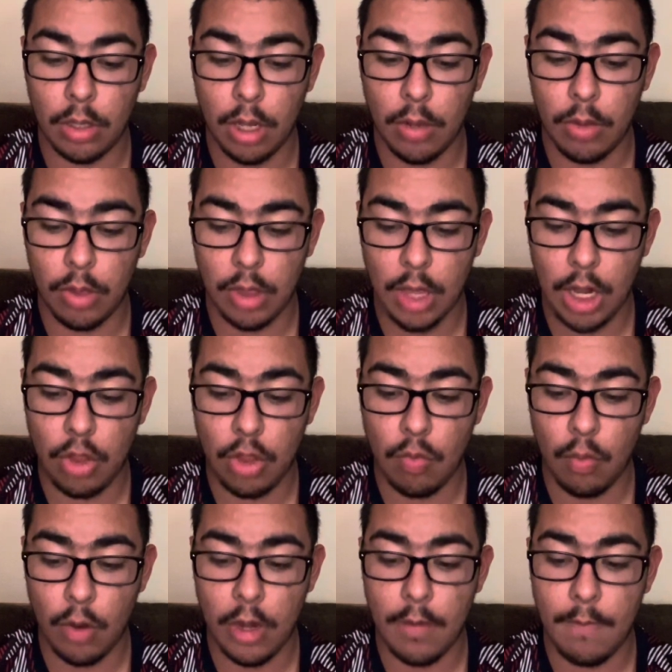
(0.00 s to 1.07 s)
Saints
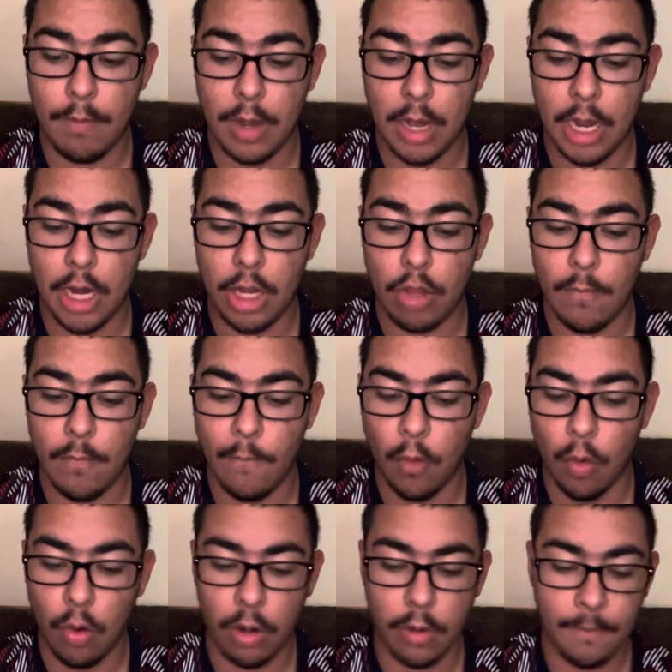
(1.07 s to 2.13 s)
win it by
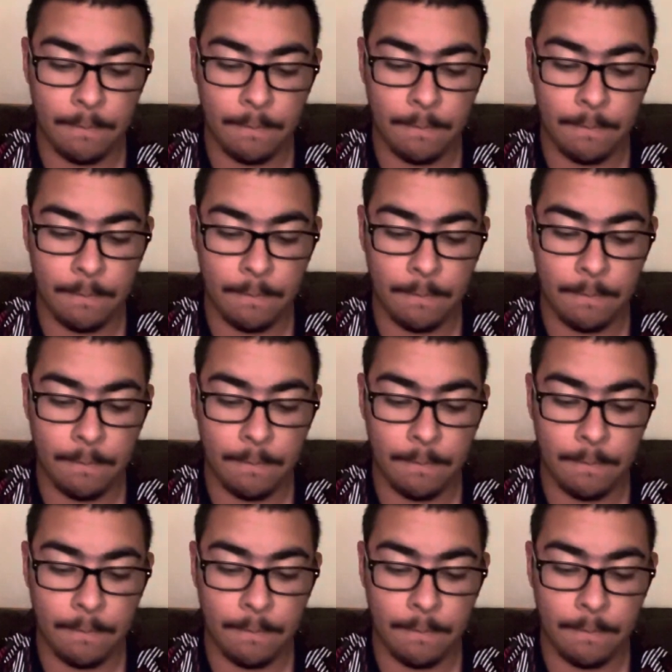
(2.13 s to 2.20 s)
4.